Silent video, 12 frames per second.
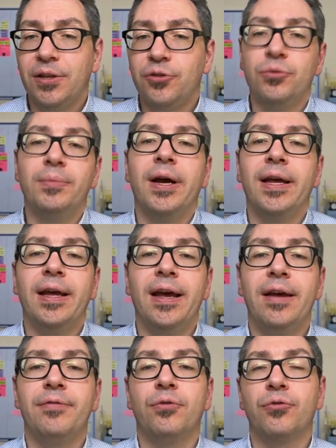that you might
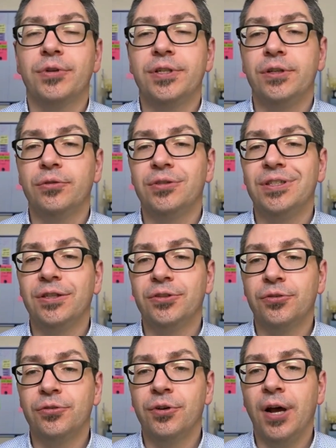have already on the
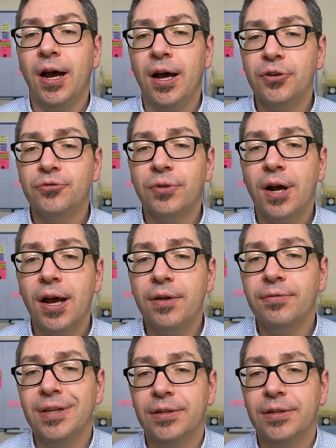external hard drive,